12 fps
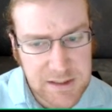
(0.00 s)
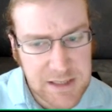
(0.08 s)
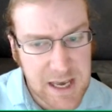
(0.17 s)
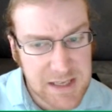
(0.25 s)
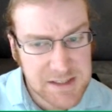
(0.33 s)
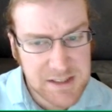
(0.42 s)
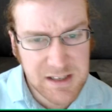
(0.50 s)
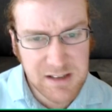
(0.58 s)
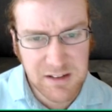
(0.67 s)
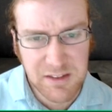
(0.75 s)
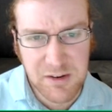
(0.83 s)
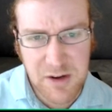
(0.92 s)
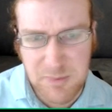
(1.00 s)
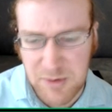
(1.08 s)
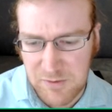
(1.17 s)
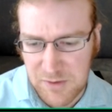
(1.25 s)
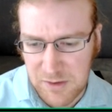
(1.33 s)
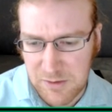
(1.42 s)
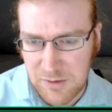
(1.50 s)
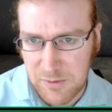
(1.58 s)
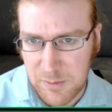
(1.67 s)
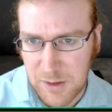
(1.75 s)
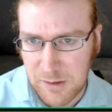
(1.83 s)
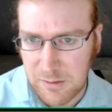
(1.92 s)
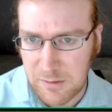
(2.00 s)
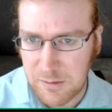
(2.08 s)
guessing, 30-point victory for me.